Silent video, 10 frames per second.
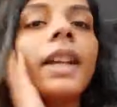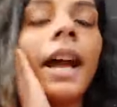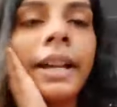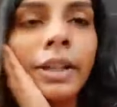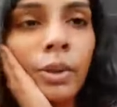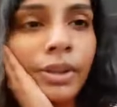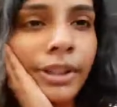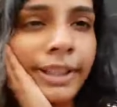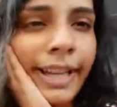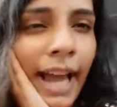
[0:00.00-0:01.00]
I don't
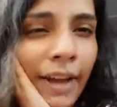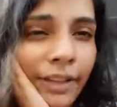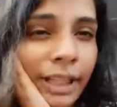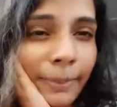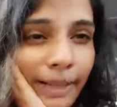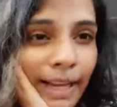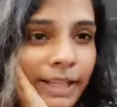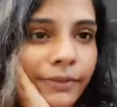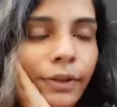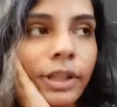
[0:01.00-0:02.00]
really have any
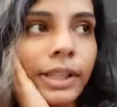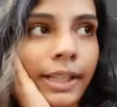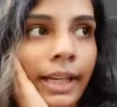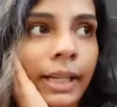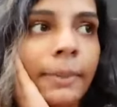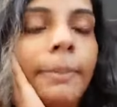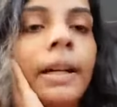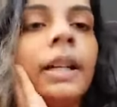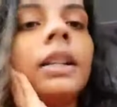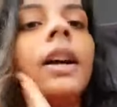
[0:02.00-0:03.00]
plans for the day,
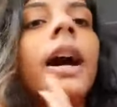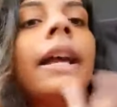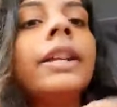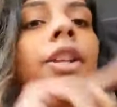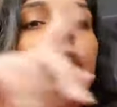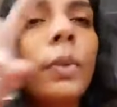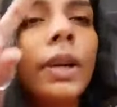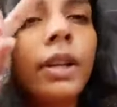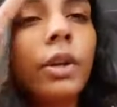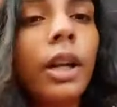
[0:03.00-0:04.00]
but I really
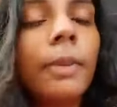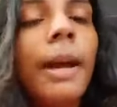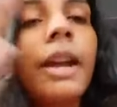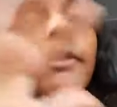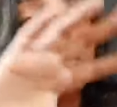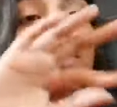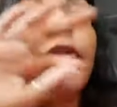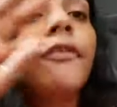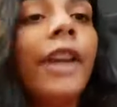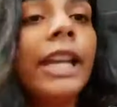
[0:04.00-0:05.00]
wanted to color my hair for the
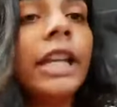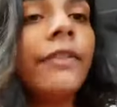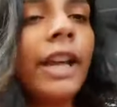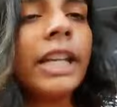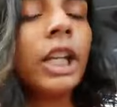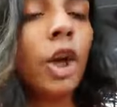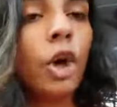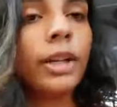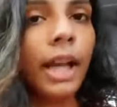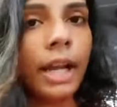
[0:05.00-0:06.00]
very
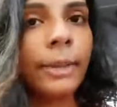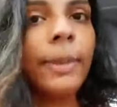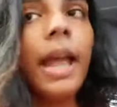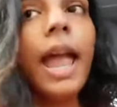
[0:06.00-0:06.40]
long time.